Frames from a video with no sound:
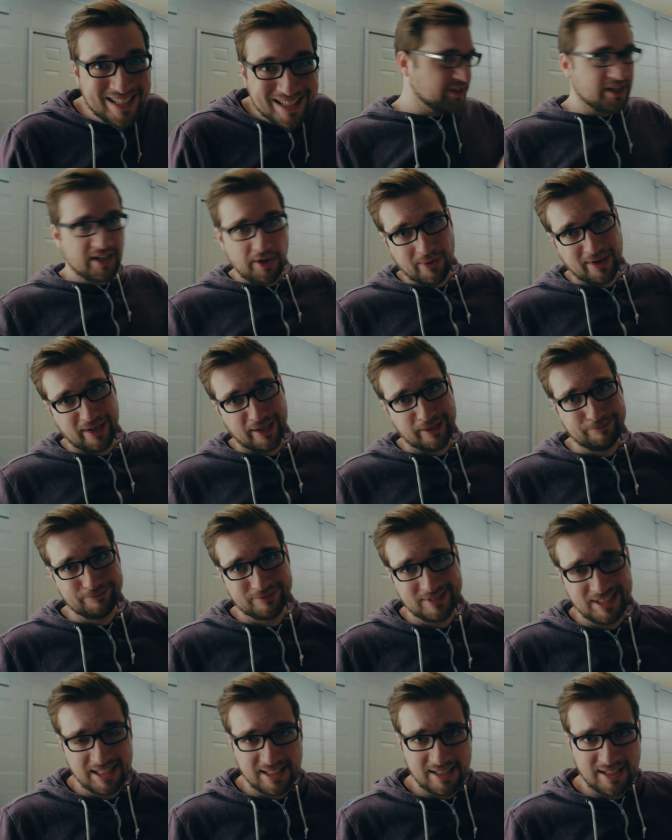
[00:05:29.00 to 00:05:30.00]
Anyway,
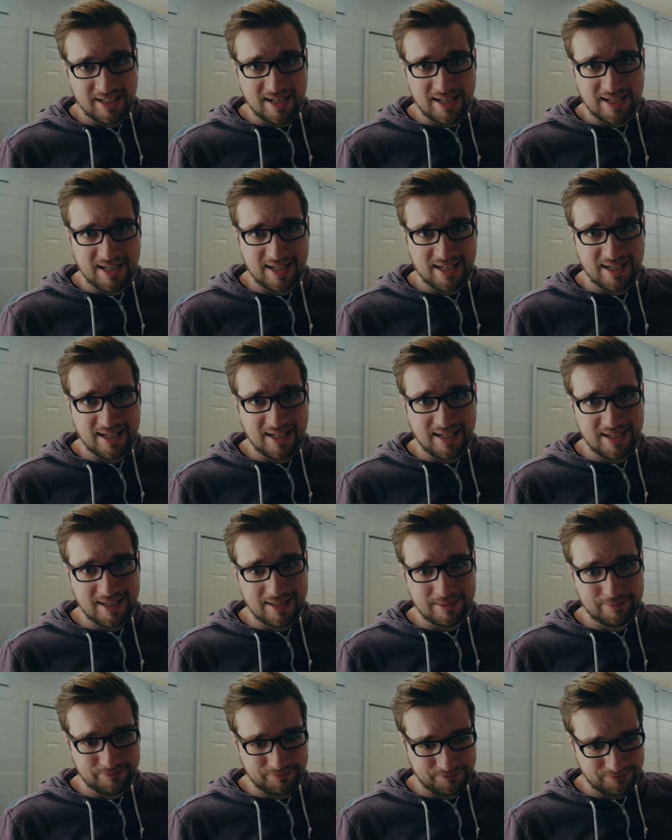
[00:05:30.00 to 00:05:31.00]

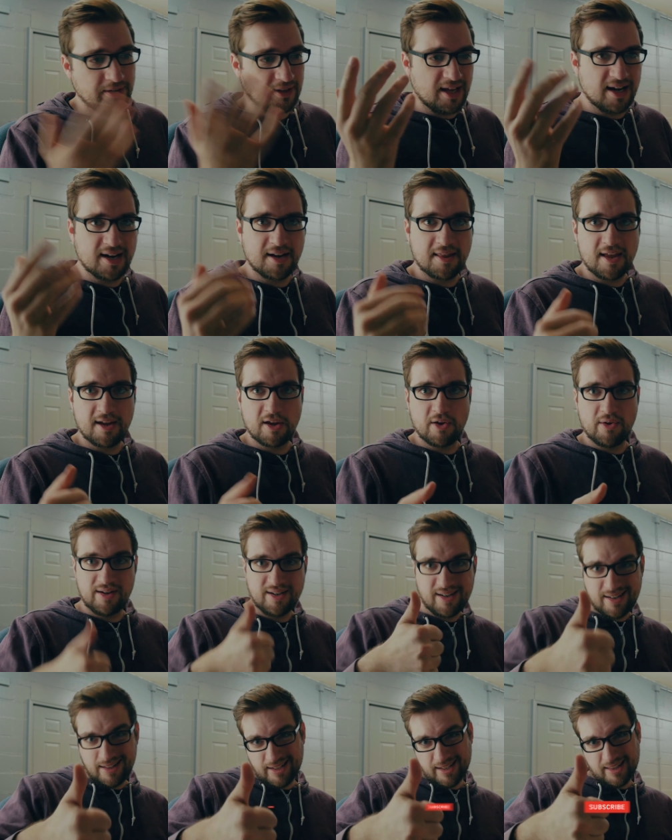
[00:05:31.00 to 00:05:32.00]
um, if you like that, go ahead
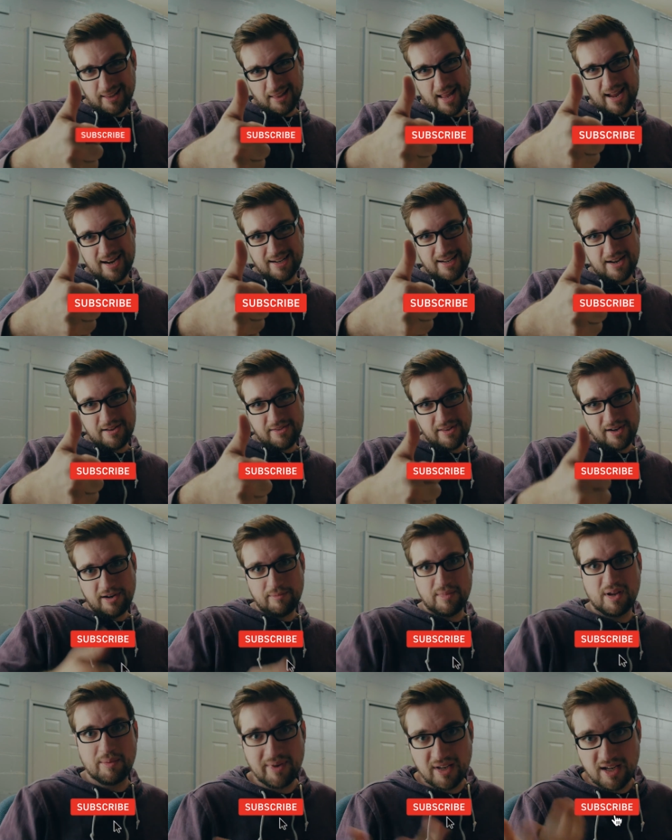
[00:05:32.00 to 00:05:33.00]
and click like down there.
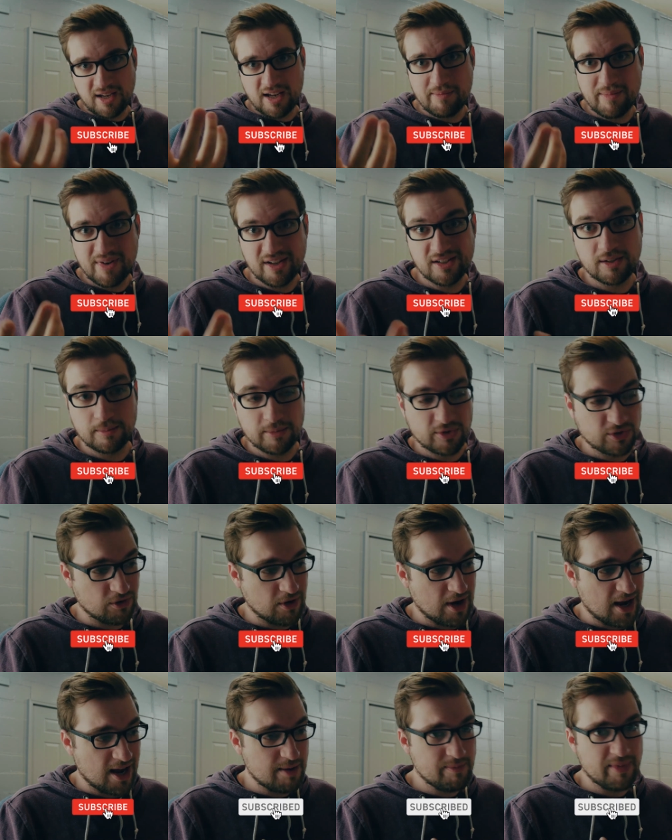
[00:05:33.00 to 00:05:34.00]
Maybe give me a
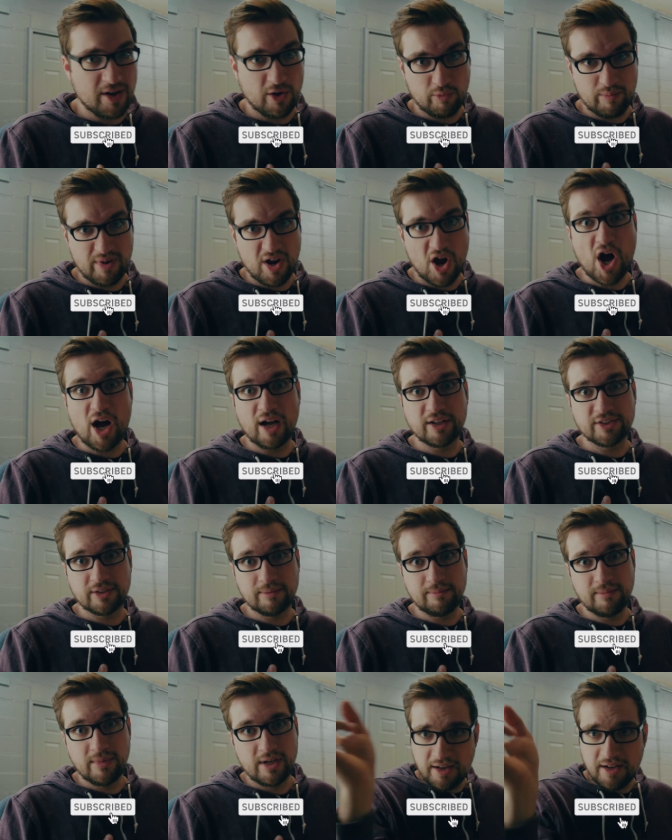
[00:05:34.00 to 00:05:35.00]
subscribe, that would be
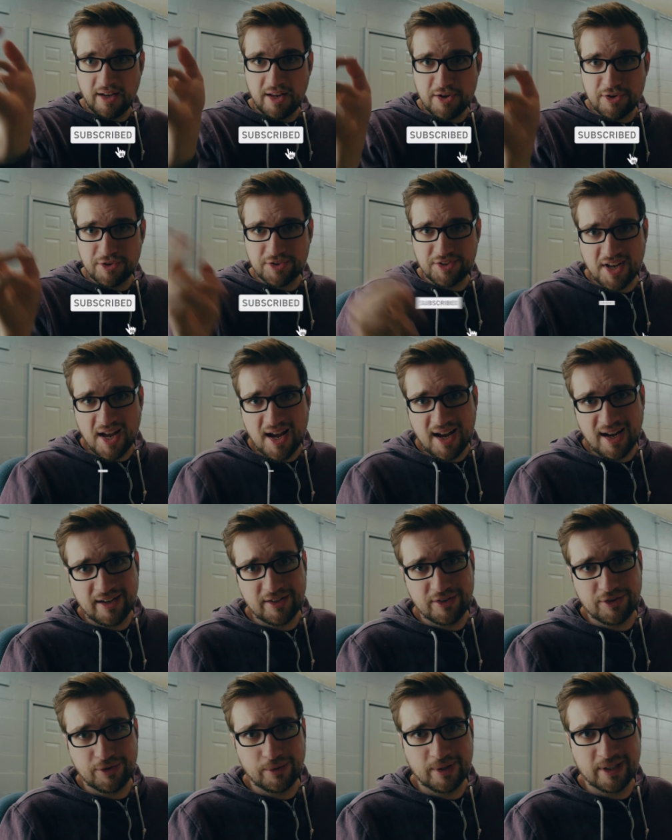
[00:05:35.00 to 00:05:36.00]
awesome. And here's Ty
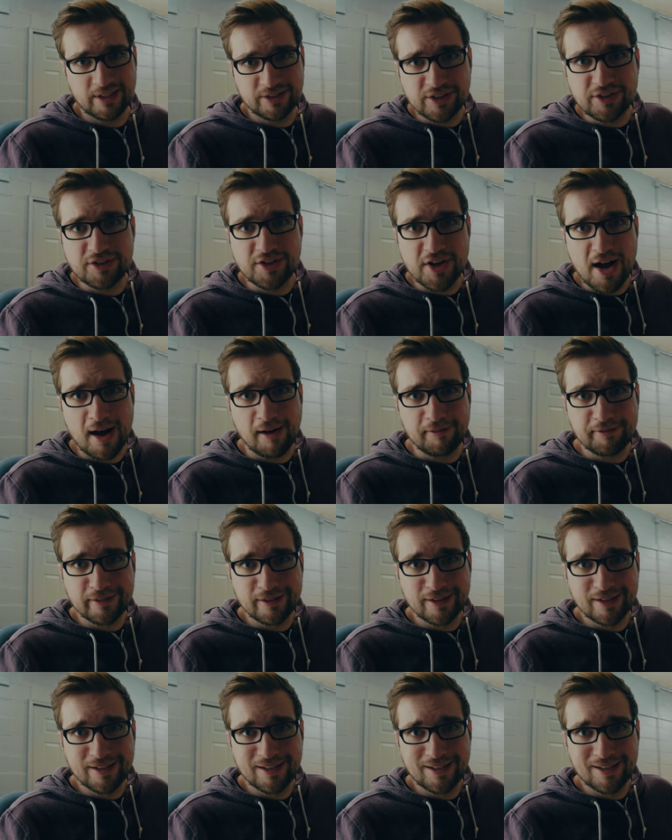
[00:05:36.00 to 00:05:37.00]
to uh, send you off.
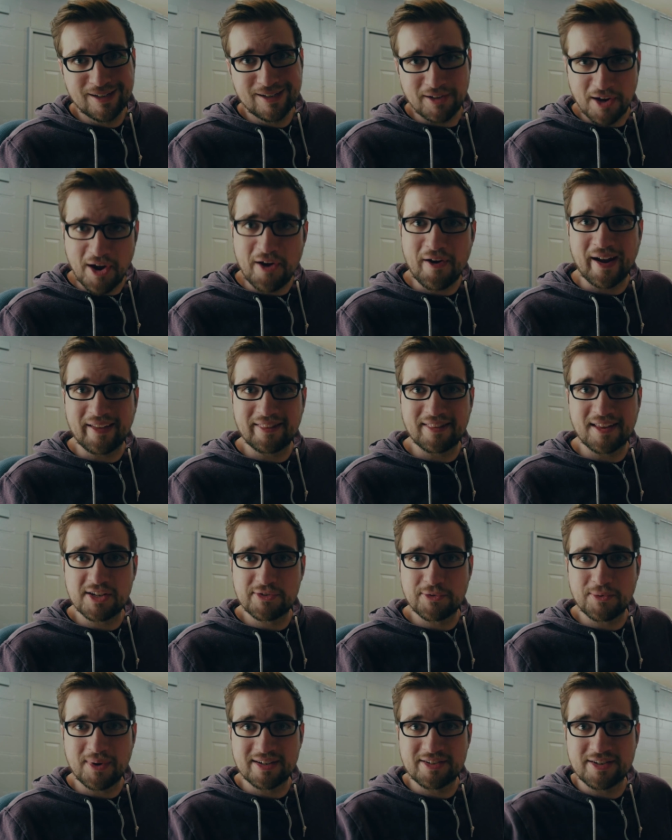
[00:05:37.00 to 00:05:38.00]
All right,
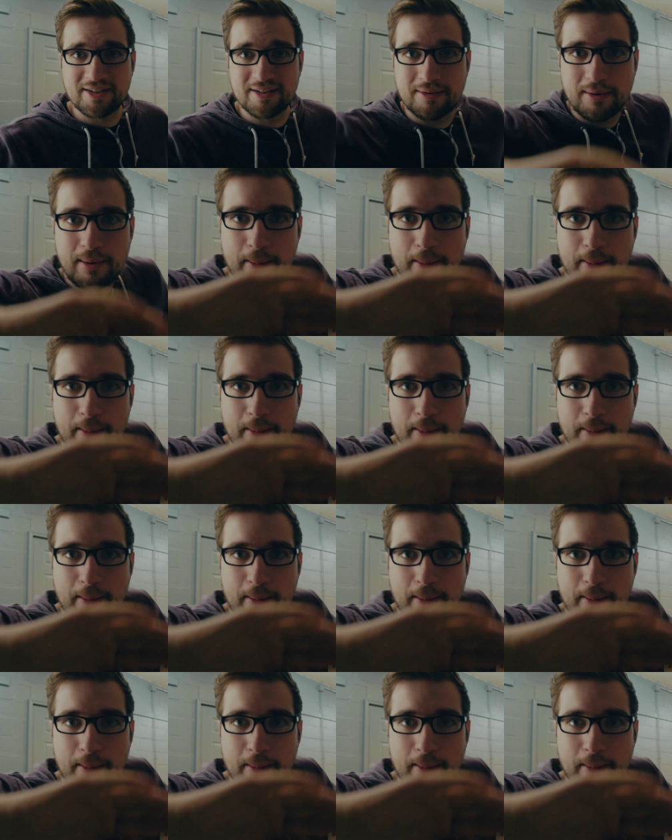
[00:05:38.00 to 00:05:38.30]
thanks for watching.